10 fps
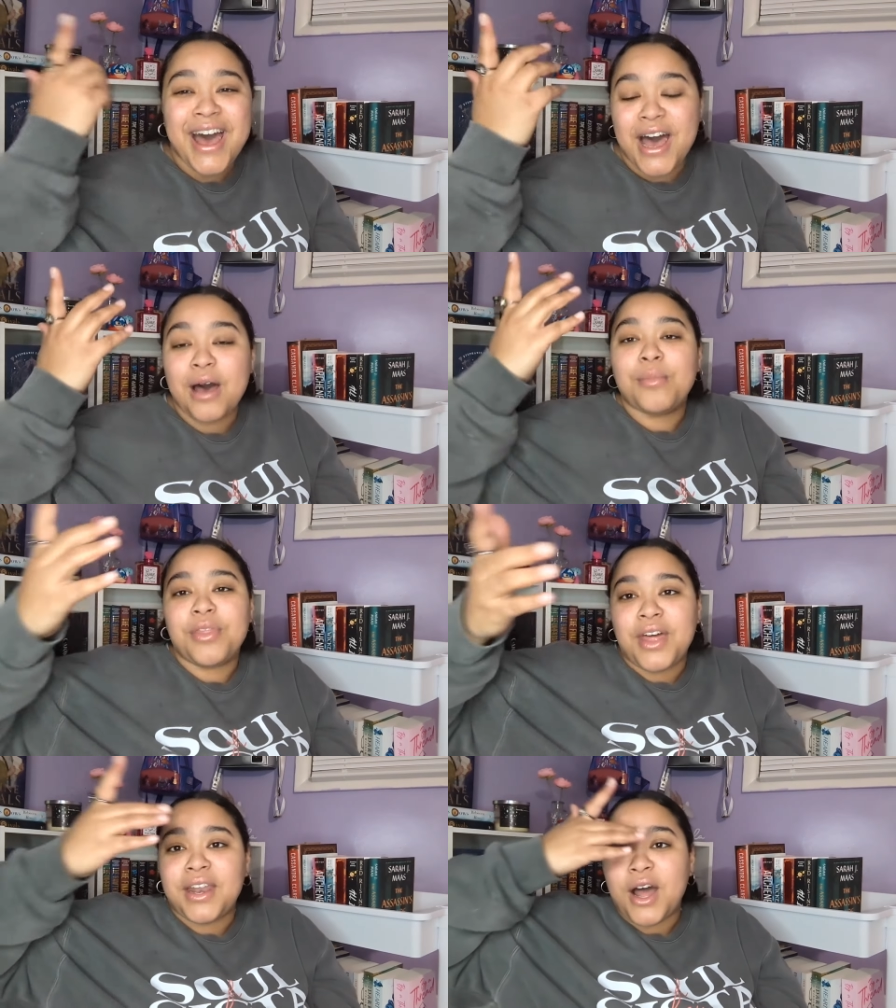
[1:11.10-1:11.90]
um,
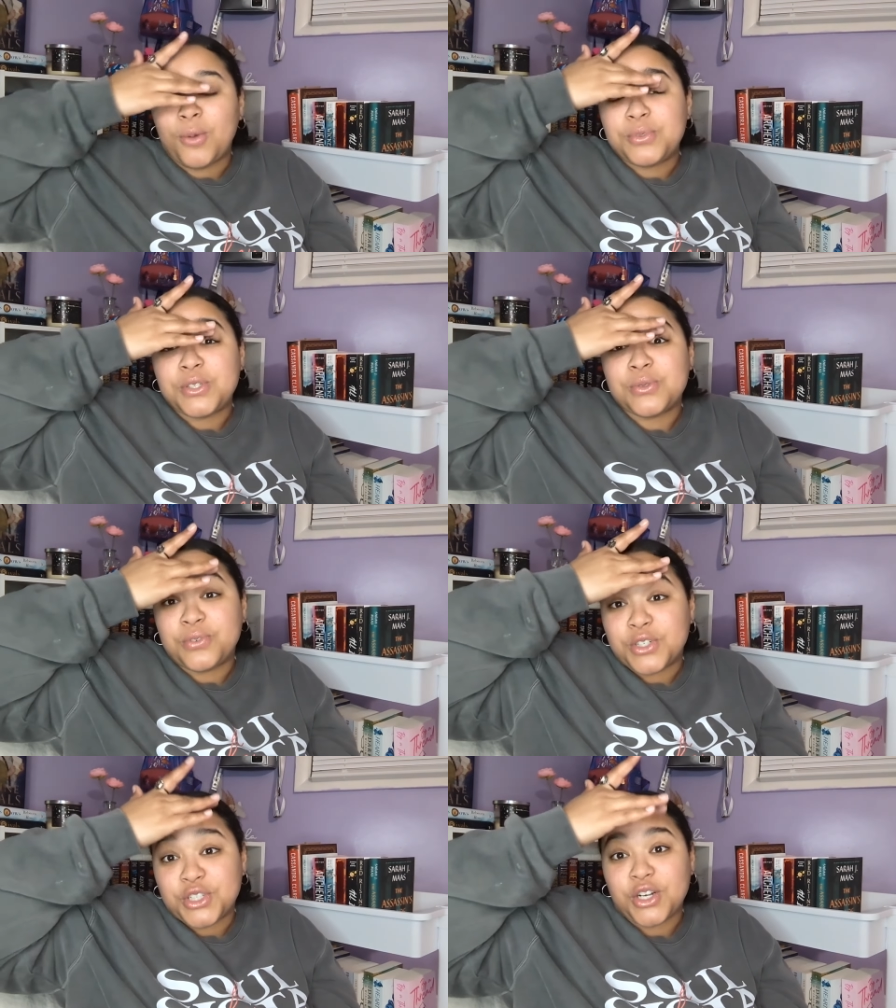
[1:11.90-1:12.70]
then it helps you
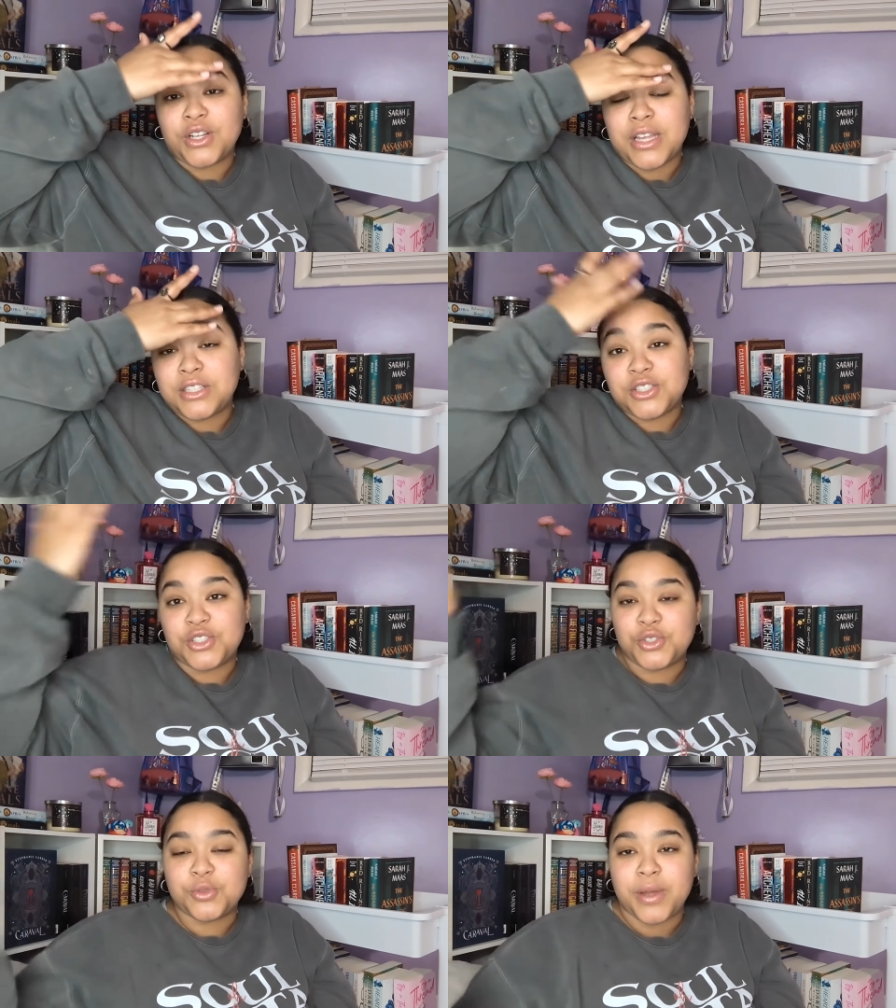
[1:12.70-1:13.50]
for sure, like, just
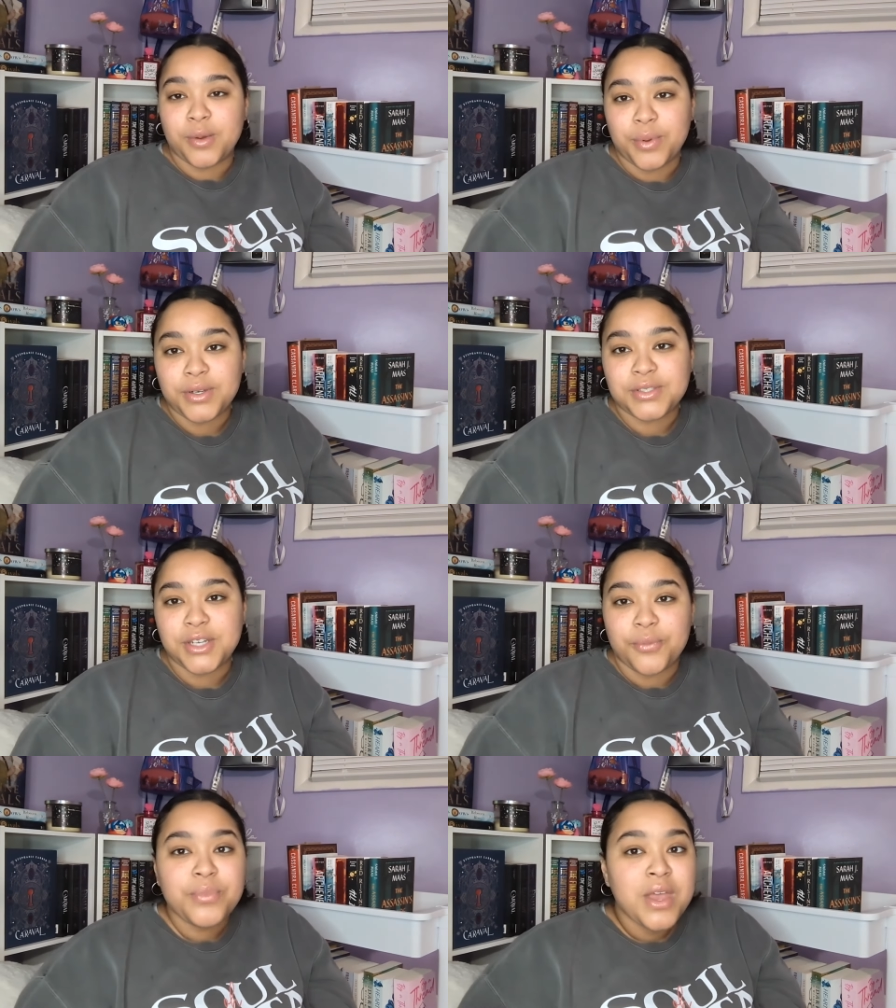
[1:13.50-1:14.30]
choose better books.
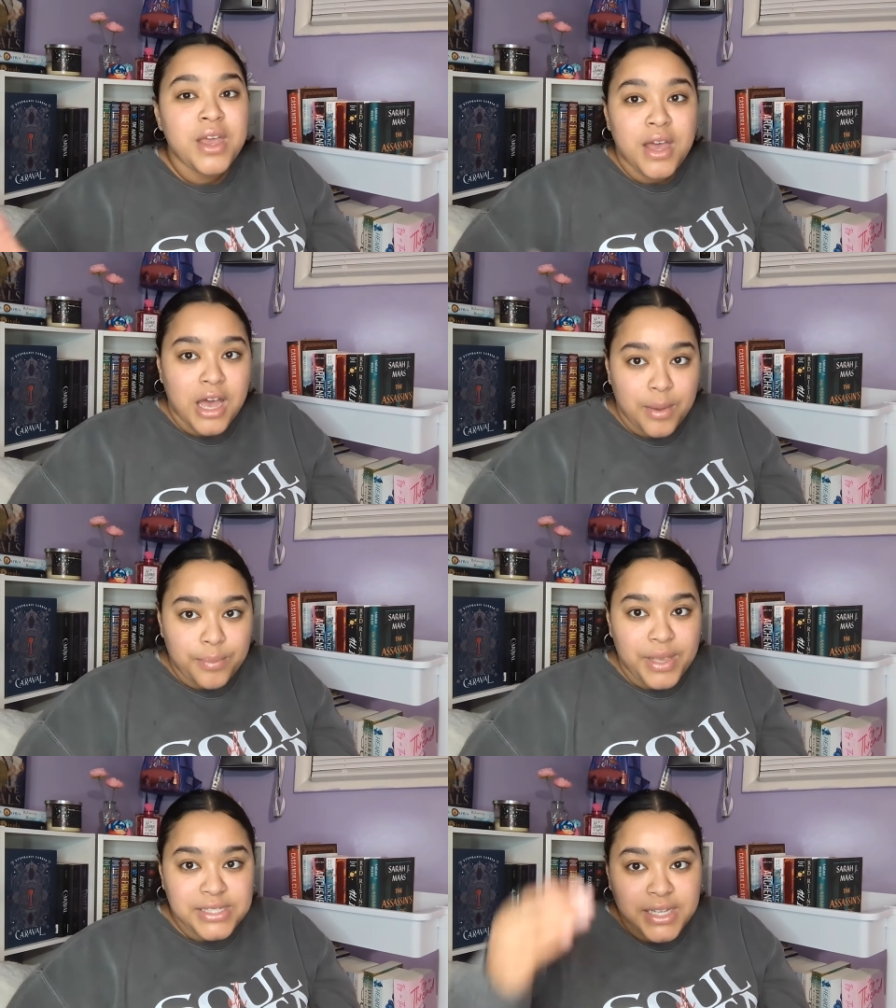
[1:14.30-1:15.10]
So, um,
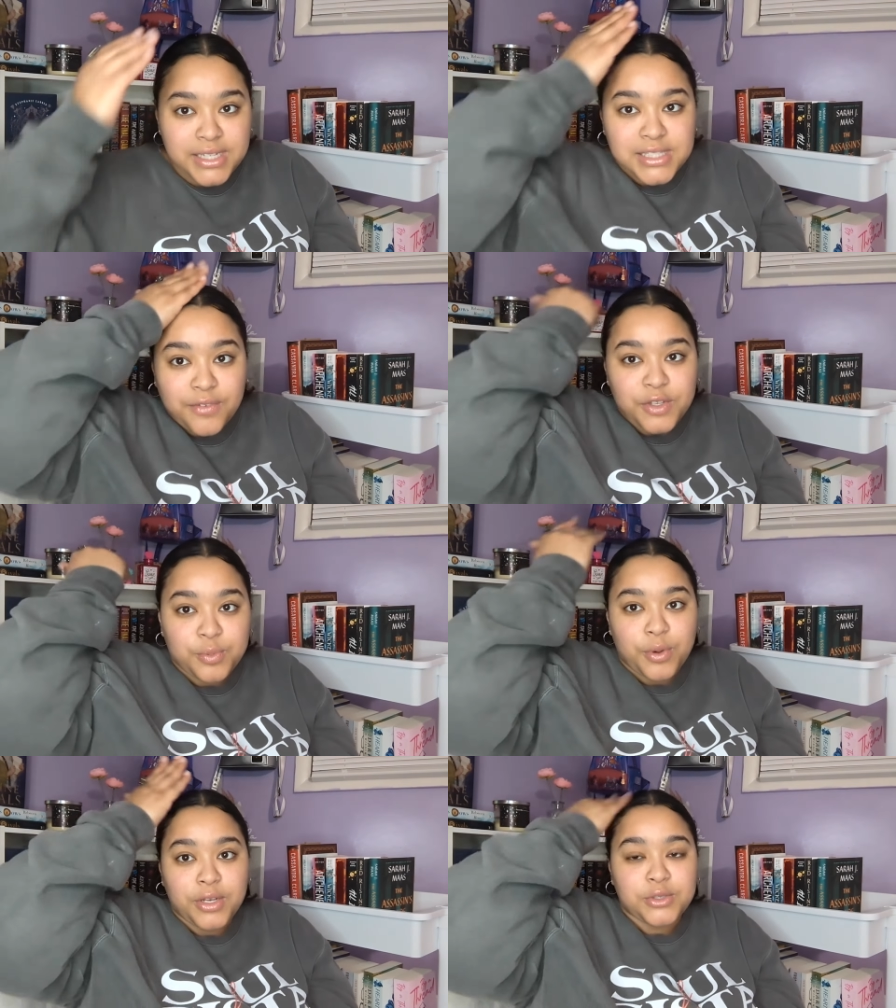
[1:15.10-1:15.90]
basically it's
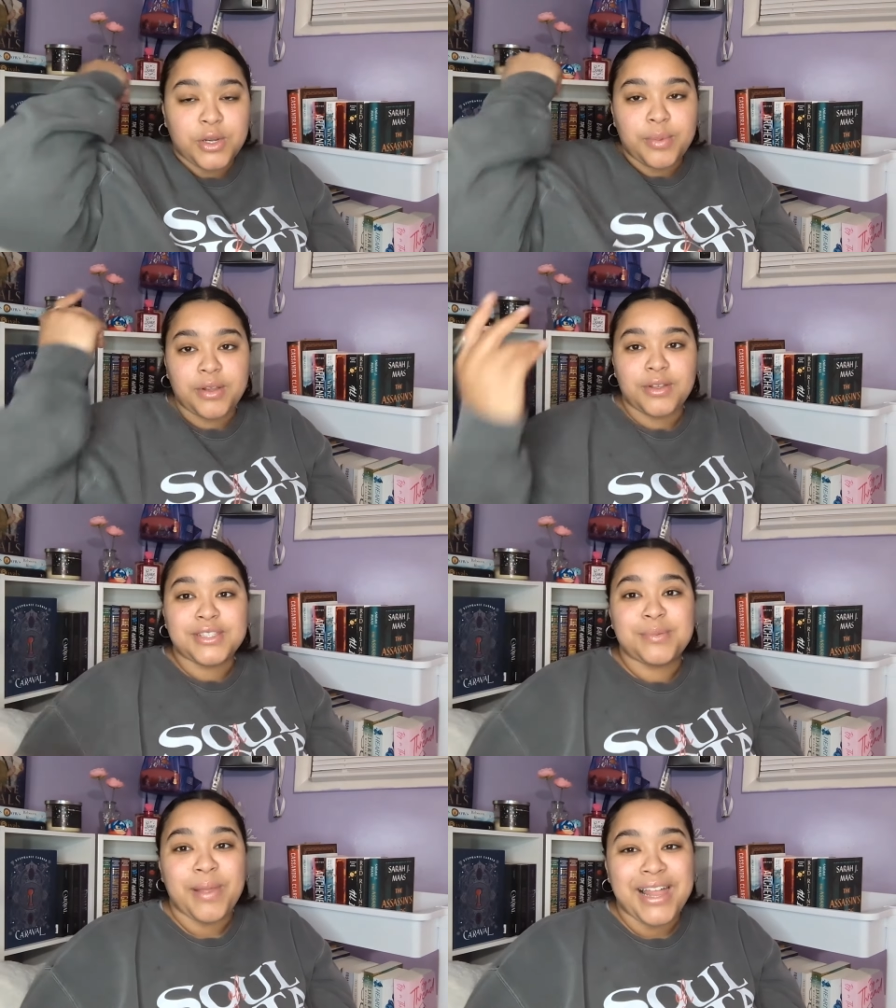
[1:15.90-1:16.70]
self-explanatory, but
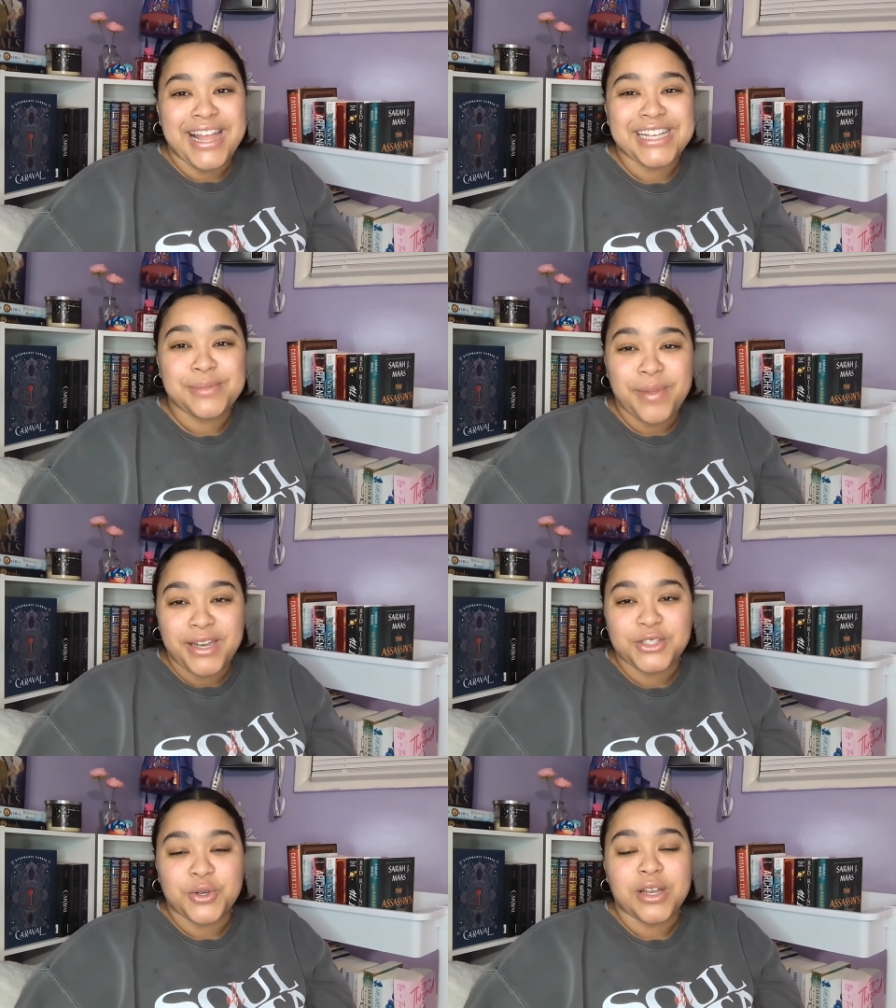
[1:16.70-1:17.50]
it's
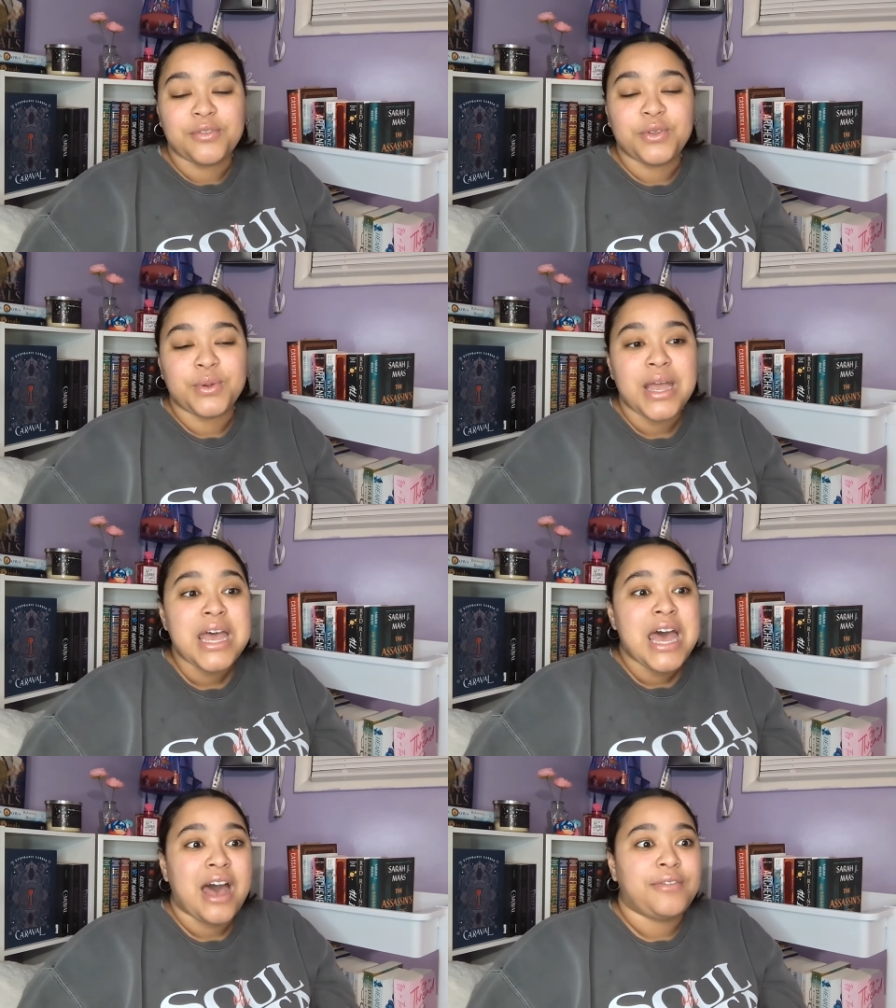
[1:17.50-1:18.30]
explanatory. If you
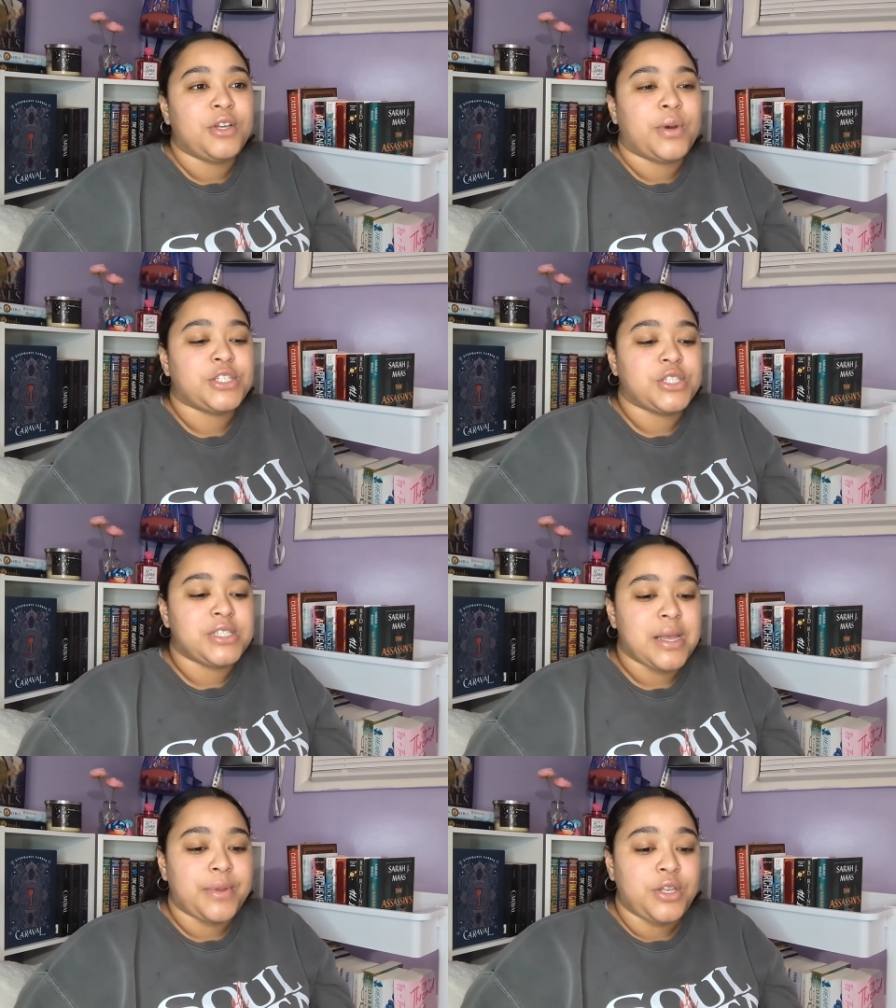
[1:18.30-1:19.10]
have any
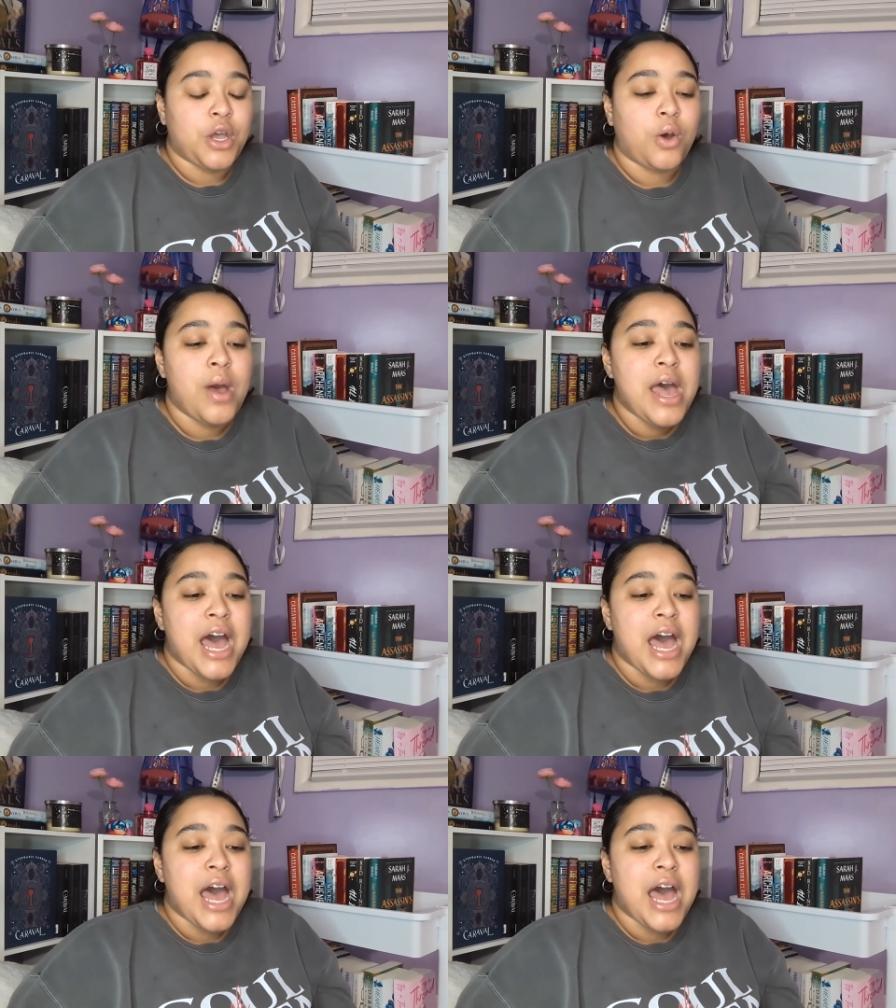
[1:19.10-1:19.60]
questions, let me know.